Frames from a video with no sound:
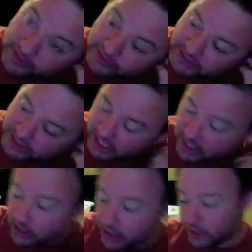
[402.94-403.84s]
this
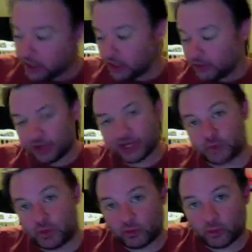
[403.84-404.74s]
today because
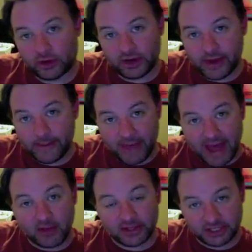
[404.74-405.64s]
we were worried about
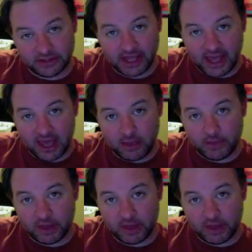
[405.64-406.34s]
balancing the game